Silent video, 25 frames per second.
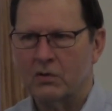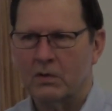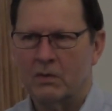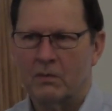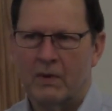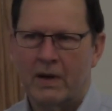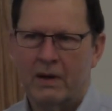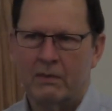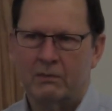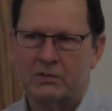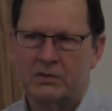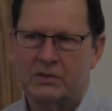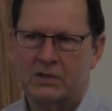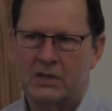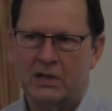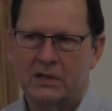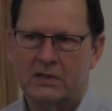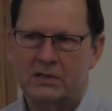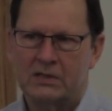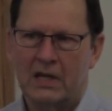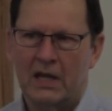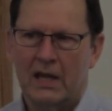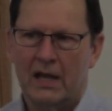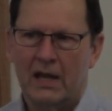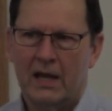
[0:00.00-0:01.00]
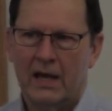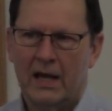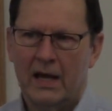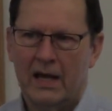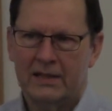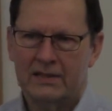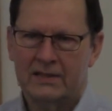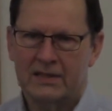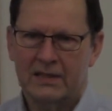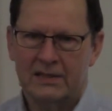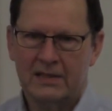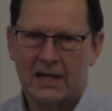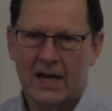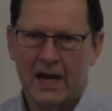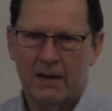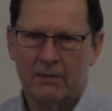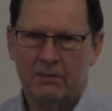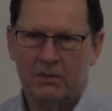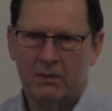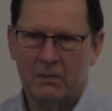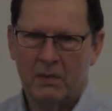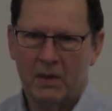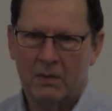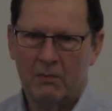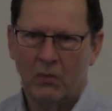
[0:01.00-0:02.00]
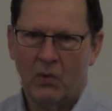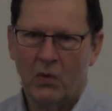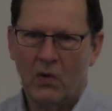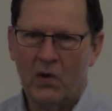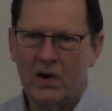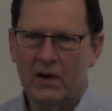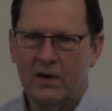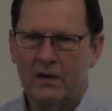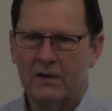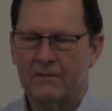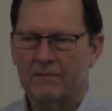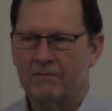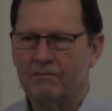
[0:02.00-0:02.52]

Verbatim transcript: the Bible says it's a time to be born